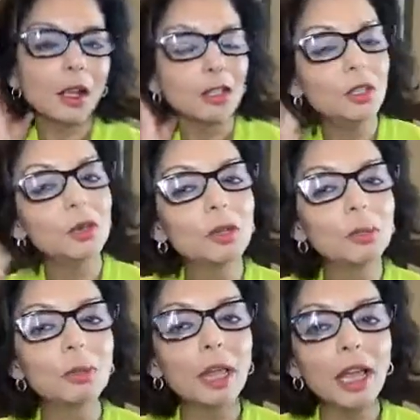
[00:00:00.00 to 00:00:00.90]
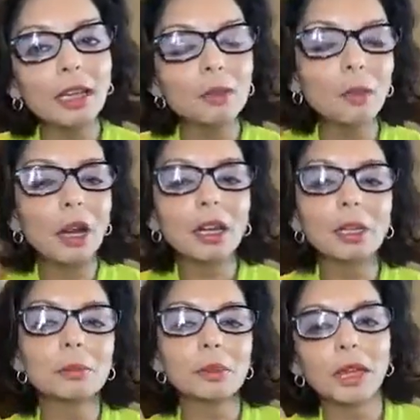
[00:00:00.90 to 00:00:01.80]
you complain, when I
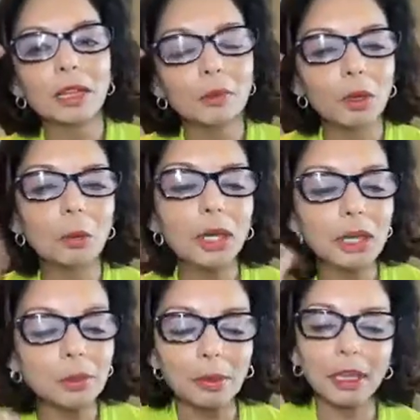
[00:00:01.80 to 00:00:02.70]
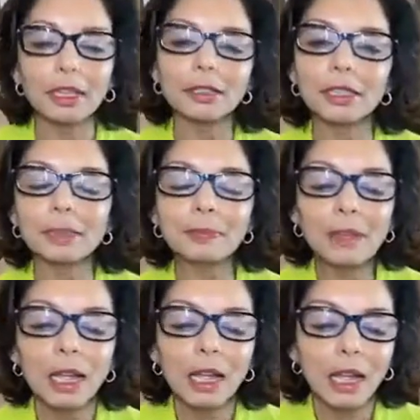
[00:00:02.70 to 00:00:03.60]
complain, when we complain, right?
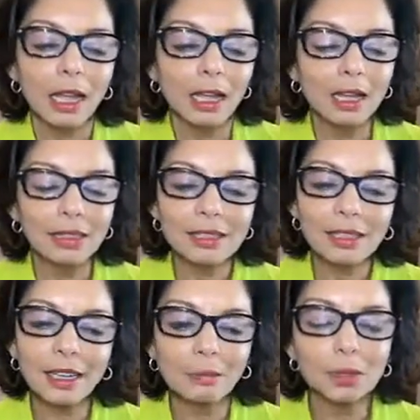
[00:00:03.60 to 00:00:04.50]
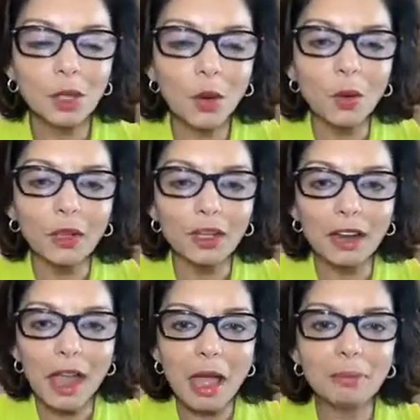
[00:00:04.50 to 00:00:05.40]
And so here
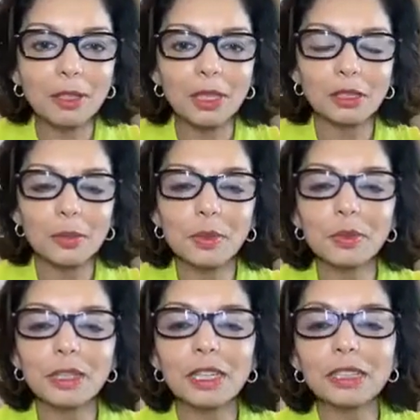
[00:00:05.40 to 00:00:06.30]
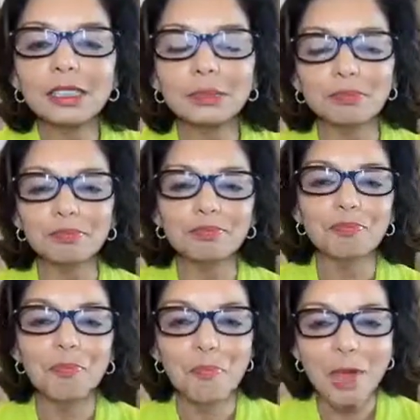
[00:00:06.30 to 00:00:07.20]
I am, Carolyne Rodrigues,
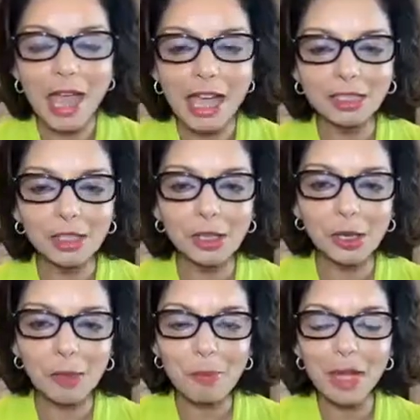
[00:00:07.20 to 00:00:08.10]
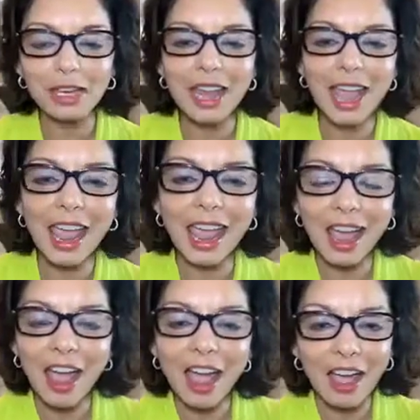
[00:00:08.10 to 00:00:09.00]
Magical
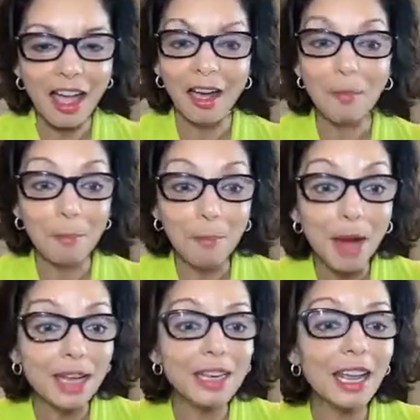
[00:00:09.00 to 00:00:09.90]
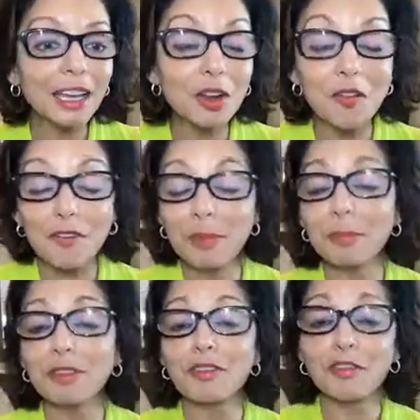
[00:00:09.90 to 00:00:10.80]
Monday,
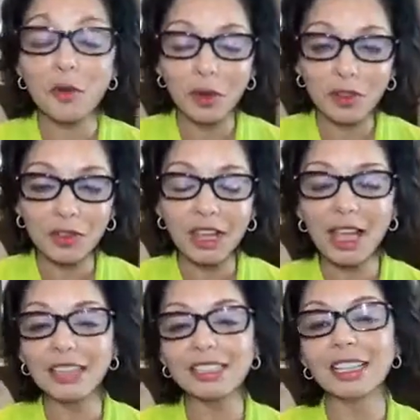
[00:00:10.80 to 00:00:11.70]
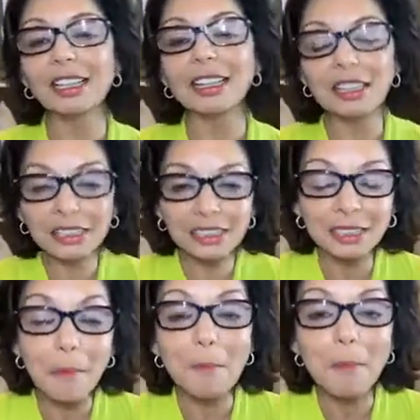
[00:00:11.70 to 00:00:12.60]
November 4th, you guys, and this
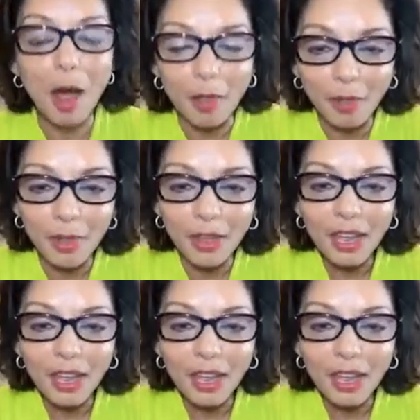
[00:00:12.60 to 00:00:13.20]
month